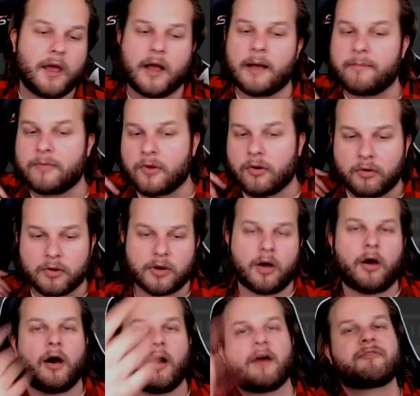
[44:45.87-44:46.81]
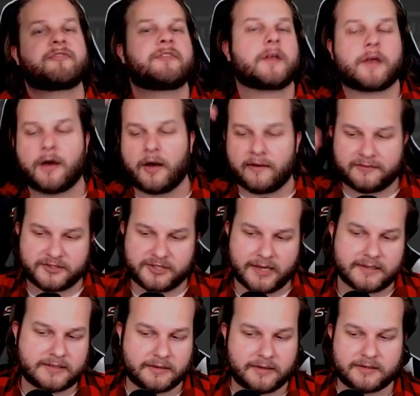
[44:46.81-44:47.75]
I'm going off the cuff,
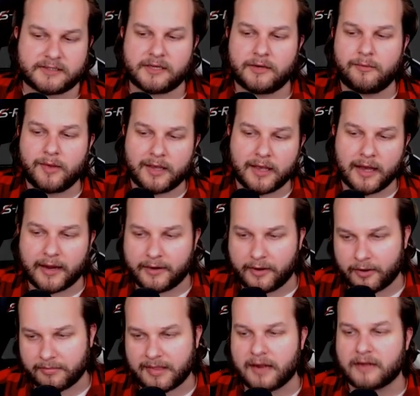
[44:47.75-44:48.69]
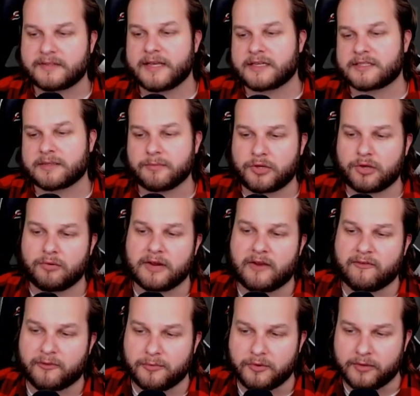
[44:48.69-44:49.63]
chat. So let's see what we got here. And then I'll take some
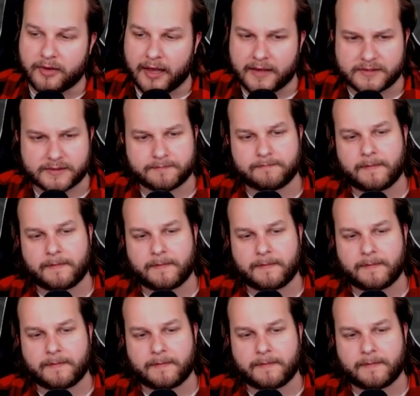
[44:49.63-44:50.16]
Q&A from you guys.